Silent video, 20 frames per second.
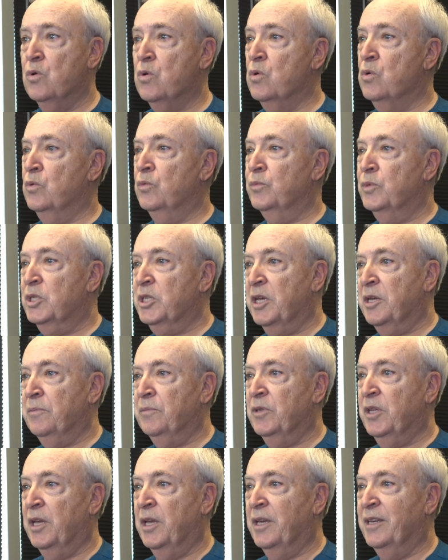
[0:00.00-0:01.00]
home
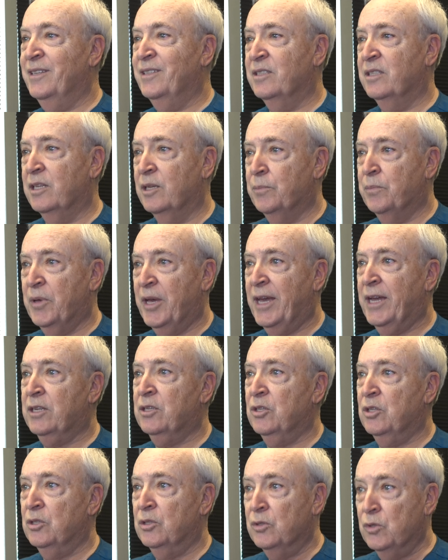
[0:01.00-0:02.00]
same day and get
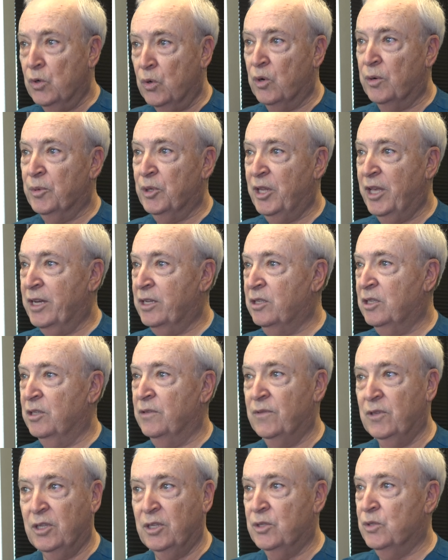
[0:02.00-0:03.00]
back to your normal
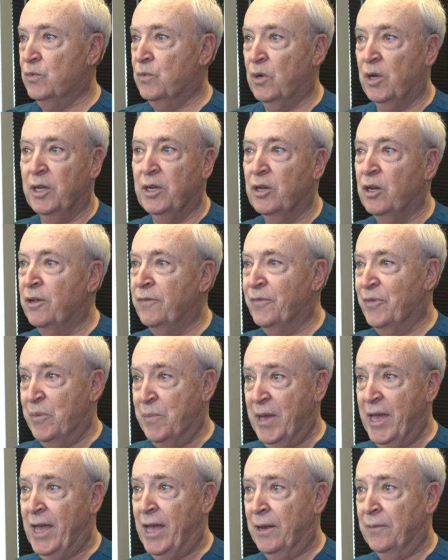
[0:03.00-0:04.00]
activities right off the
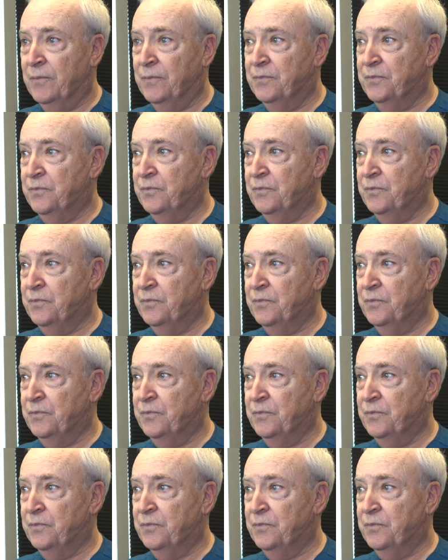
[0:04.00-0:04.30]
bat.